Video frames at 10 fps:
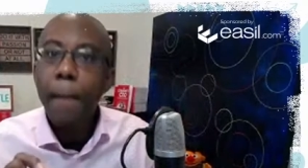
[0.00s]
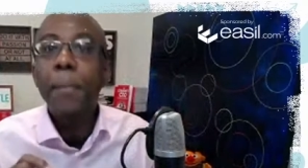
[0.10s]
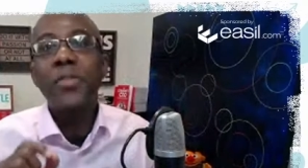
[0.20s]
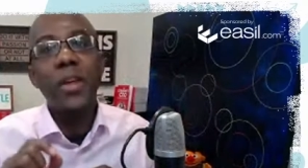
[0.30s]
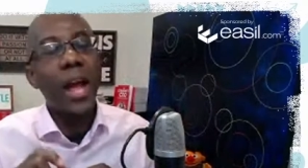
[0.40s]

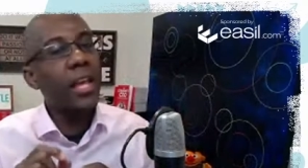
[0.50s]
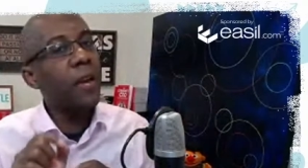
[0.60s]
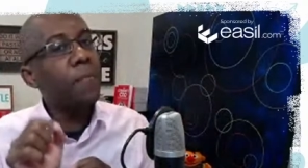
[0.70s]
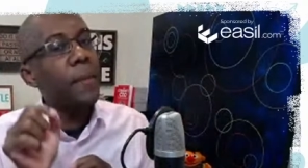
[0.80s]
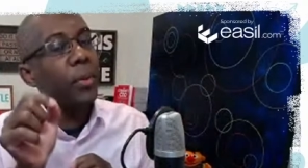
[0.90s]
But then I
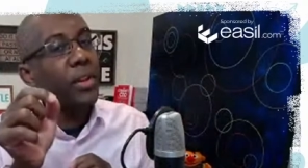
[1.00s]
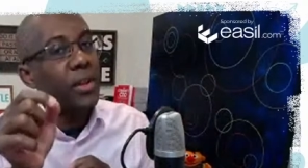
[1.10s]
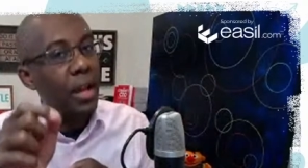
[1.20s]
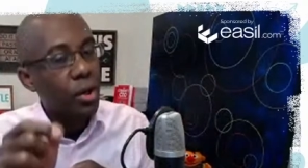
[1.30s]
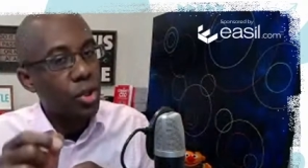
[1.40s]
give people a
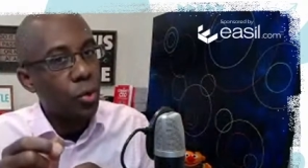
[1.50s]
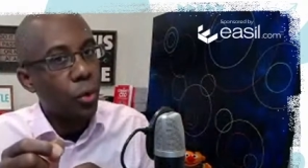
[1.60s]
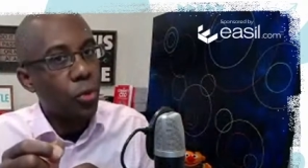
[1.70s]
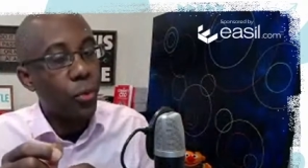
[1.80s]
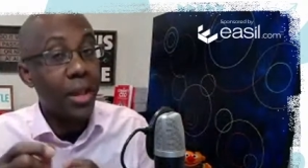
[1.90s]
day or two
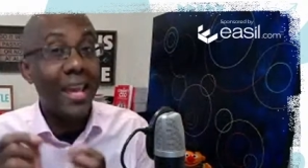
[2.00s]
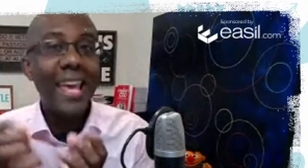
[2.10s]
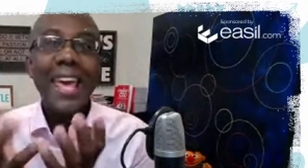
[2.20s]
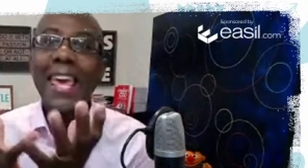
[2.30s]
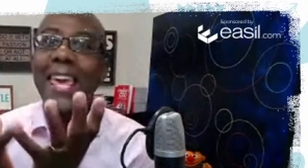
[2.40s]
or
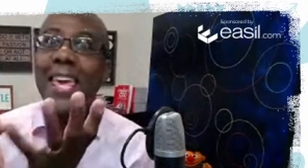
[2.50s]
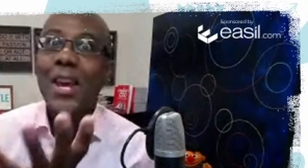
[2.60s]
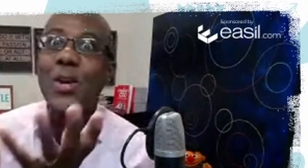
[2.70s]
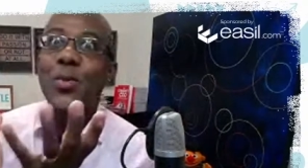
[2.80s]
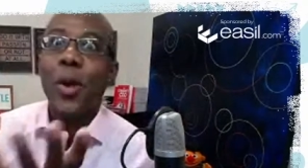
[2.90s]
three.
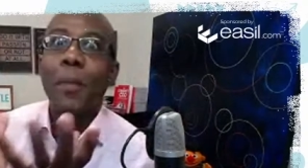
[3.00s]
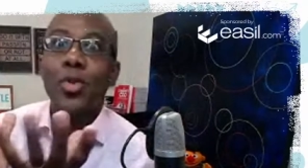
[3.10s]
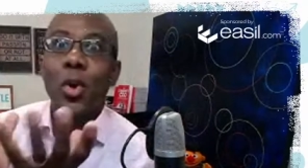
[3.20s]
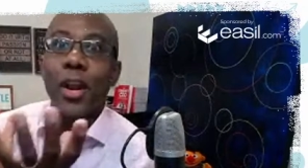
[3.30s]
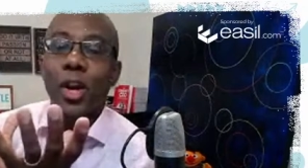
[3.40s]
Here's what I'm
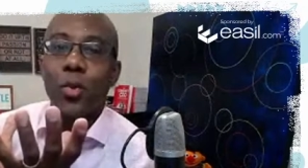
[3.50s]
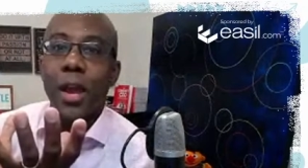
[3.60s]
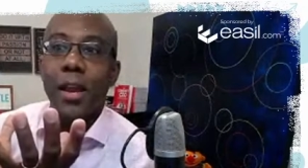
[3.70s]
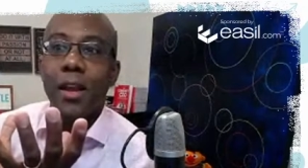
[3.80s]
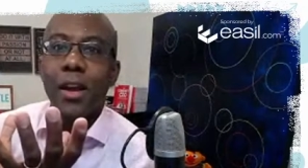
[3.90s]
trying to
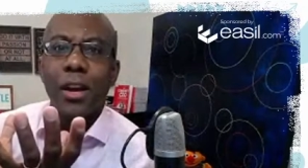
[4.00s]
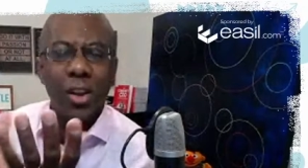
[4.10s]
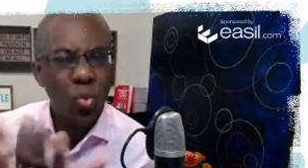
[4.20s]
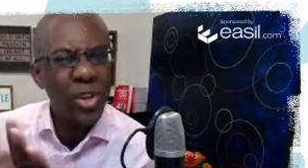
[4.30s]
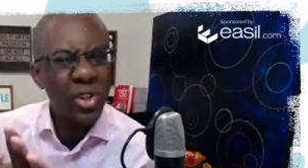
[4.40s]
create.
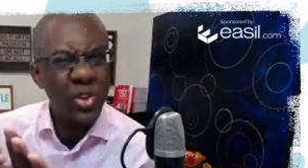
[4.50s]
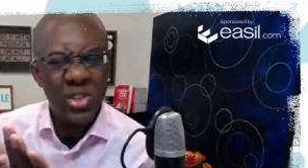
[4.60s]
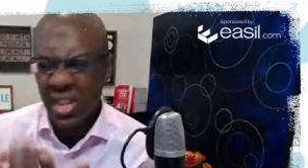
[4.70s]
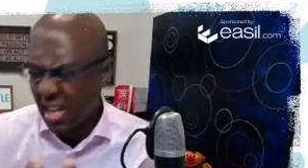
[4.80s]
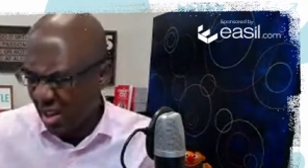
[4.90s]
Because once you
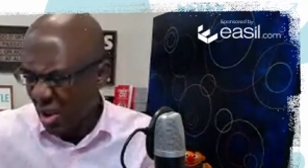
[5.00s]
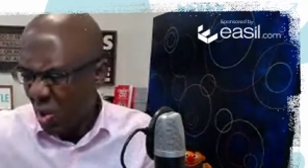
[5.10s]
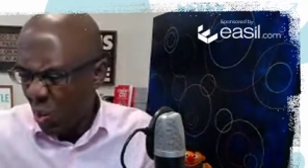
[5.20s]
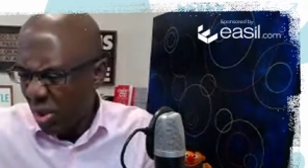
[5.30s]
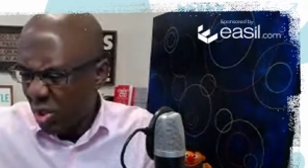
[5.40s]
see it,
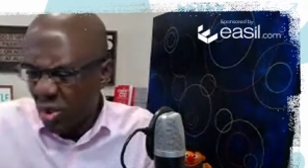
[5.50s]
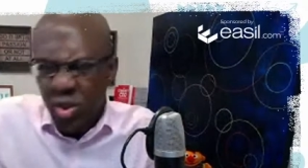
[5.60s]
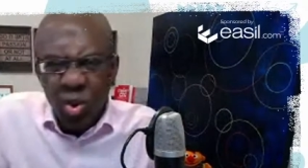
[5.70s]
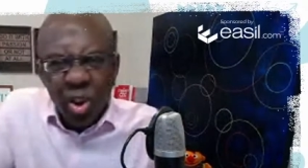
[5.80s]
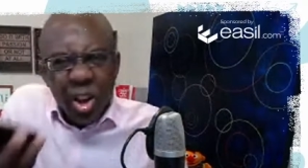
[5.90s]
once you're
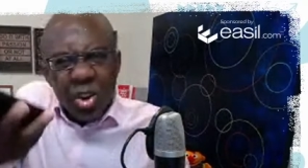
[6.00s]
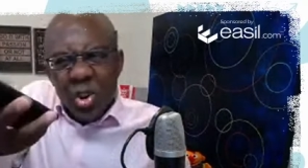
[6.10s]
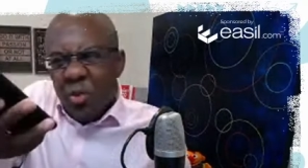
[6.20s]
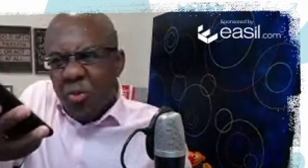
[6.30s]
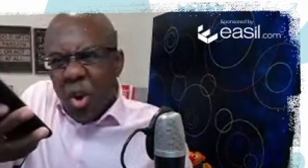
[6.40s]
scrolling on
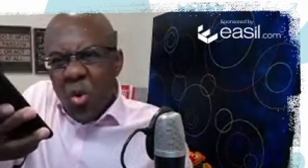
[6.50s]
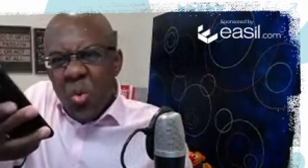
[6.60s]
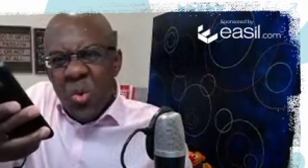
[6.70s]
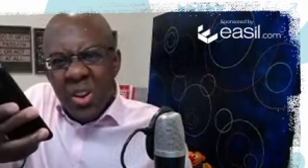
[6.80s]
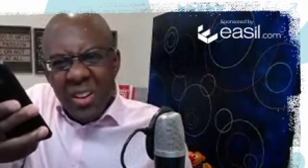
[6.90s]
your
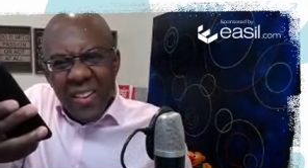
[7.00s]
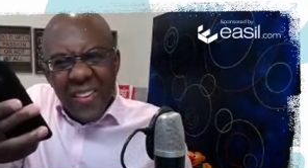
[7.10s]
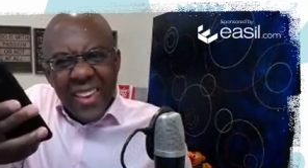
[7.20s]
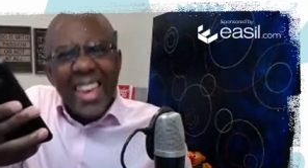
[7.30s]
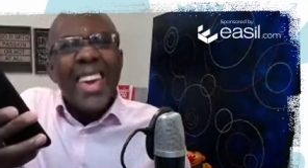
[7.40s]
phone,
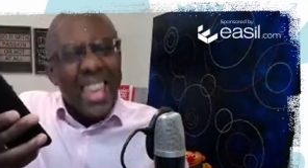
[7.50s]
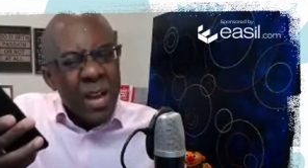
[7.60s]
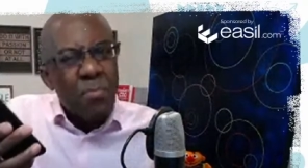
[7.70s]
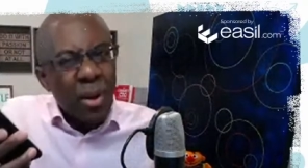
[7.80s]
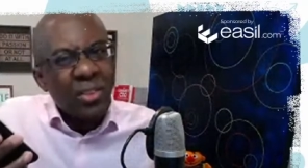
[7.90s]

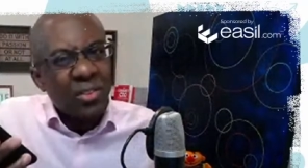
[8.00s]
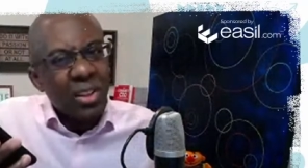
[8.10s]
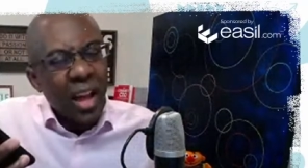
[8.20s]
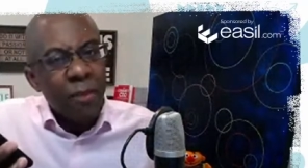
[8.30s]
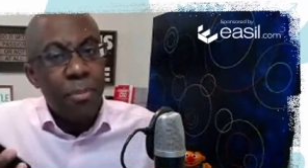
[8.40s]
it brings it
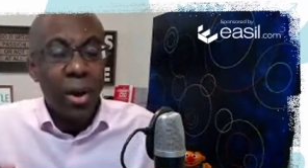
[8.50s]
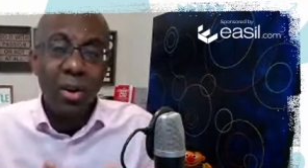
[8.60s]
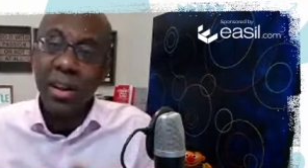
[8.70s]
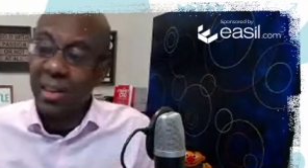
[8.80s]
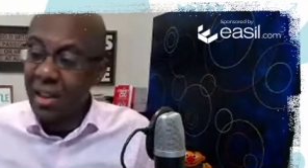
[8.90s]
to life
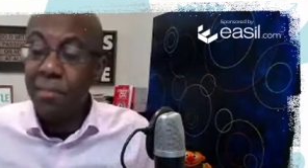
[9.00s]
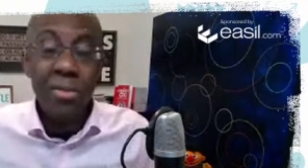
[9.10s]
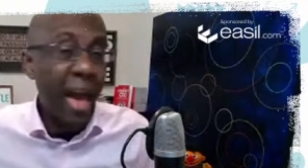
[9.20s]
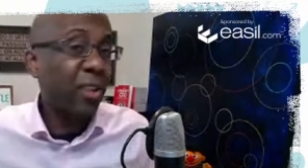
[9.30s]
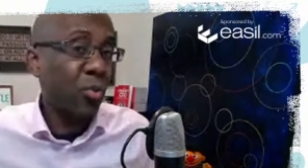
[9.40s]
better. And Kim,
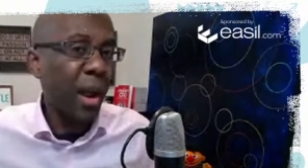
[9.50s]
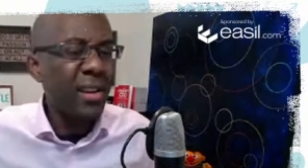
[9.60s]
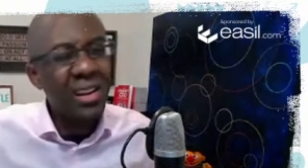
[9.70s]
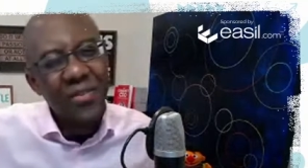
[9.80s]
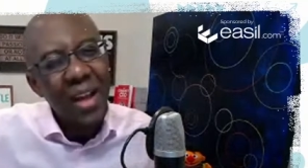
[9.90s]
that's what I
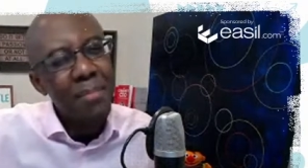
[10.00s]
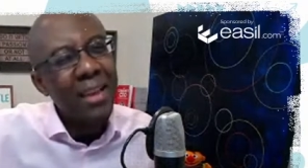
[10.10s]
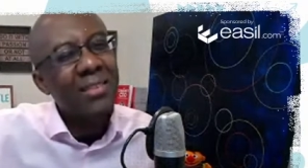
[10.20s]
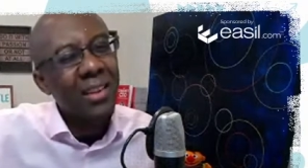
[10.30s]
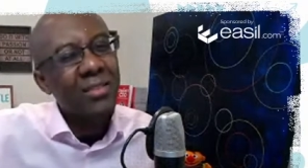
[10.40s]
did, if that
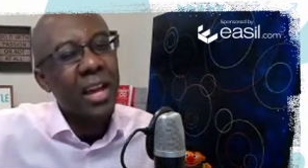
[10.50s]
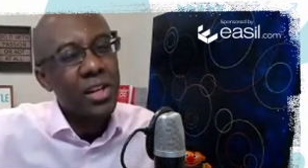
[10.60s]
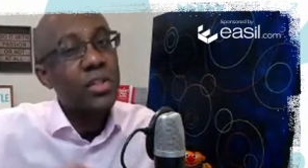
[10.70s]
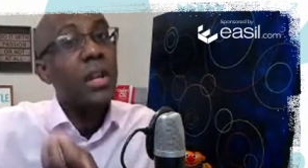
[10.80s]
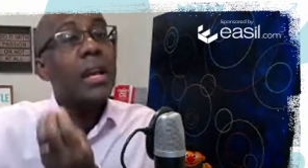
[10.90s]
makes sense. I
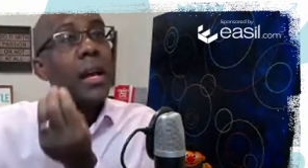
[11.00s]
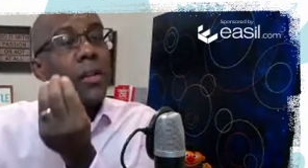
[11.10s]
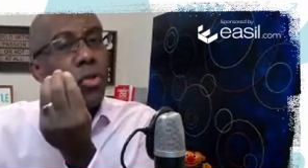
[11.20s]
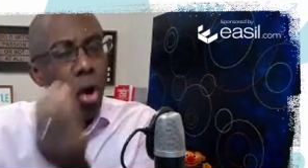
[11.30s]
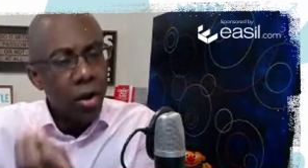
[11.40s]
just
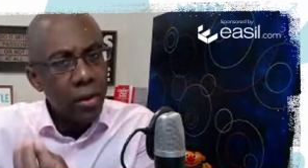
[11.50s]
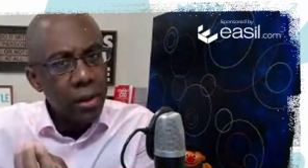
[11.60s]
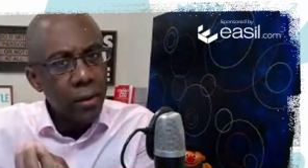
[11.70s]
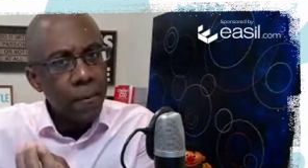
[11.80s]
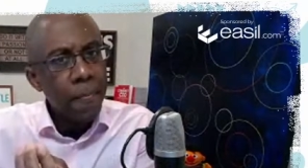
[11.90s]
thought of it.